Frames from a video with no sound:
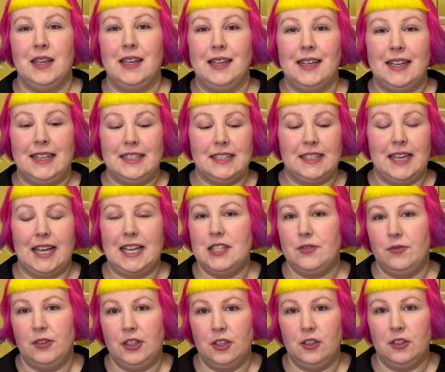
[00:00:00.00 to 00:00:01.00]
In today's
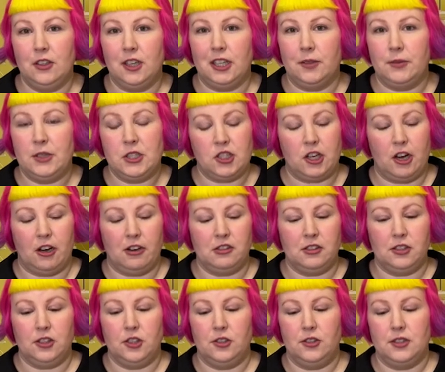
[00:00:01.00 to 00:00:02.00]
video, I'm going to be sharing
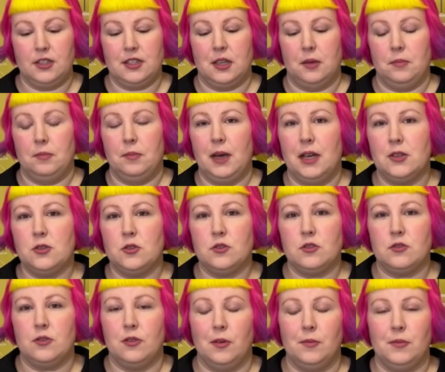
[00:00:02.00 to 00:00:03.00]
with you some puzzles
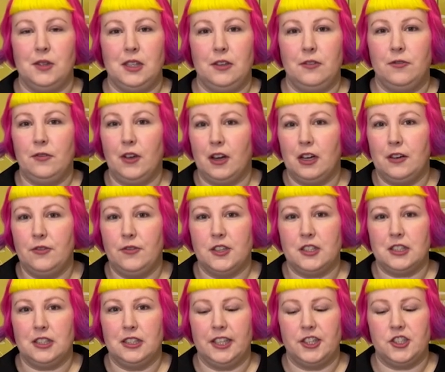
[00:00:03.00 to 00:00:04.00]
from the very first
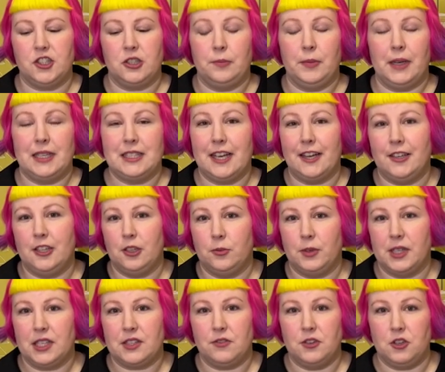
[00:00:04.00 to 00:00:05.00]
collection by Tania
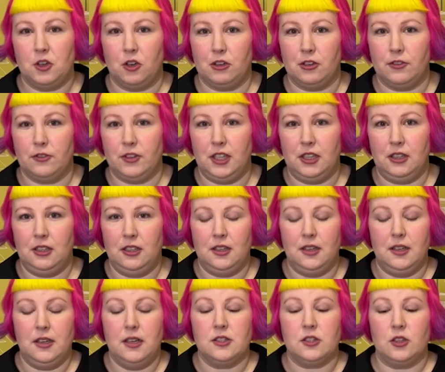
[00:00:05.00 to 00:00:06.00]
Wicks Photography.
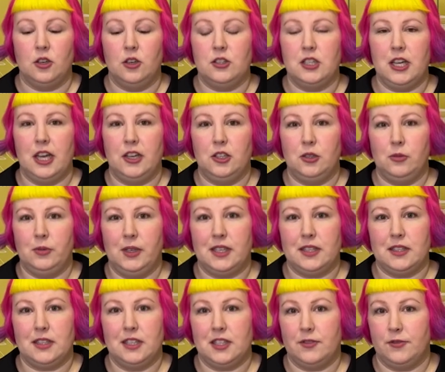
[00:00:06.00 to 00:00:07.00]
So Tania
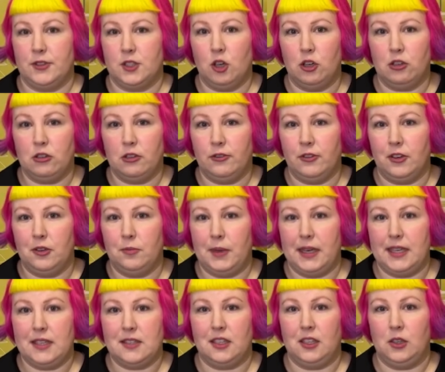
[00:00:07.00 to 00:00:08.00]
Wicks is a photographer
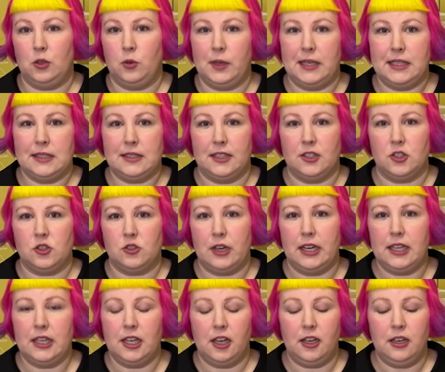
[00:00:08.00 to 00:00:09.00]
based in Queensland,
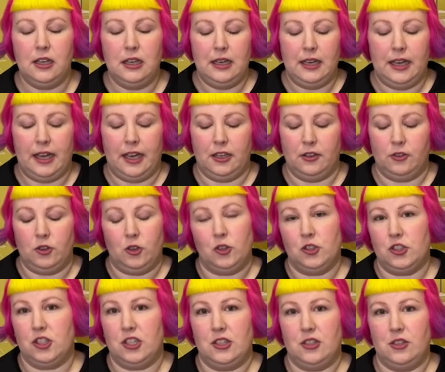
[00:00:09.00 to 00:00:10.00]
Australia, and of
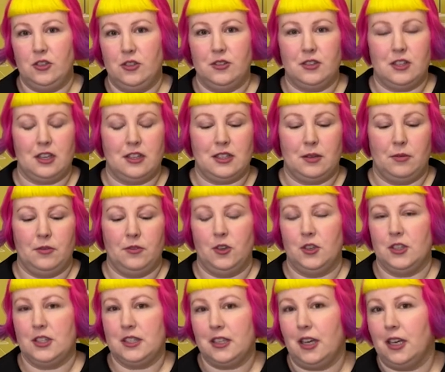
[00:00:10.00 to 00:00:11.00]
course she's used some of her
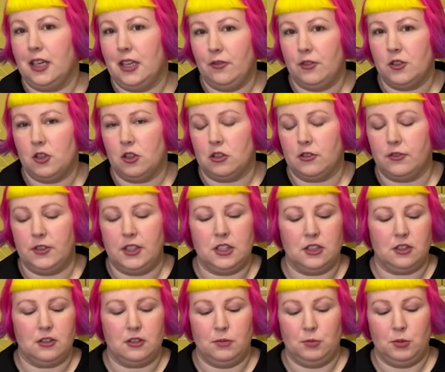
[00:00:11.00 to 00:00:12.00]
stunning photography to
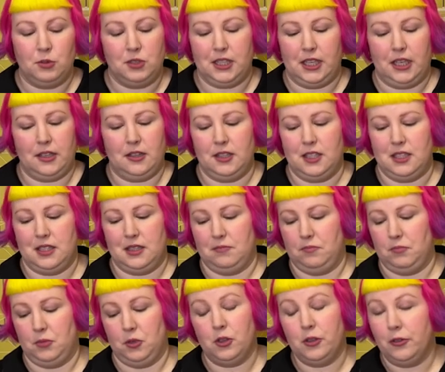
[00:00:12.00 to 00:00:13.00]
put together this
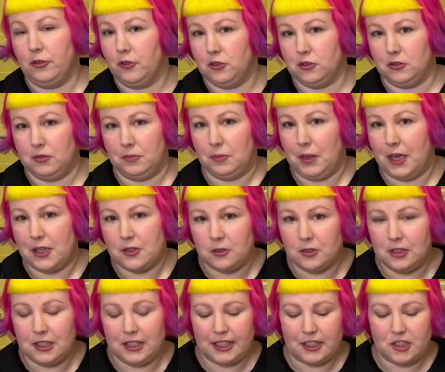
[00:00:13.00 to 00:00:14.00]
beautiful puzzle
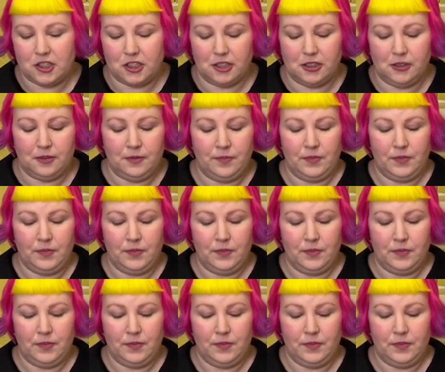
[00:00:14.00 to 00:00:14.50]
collection.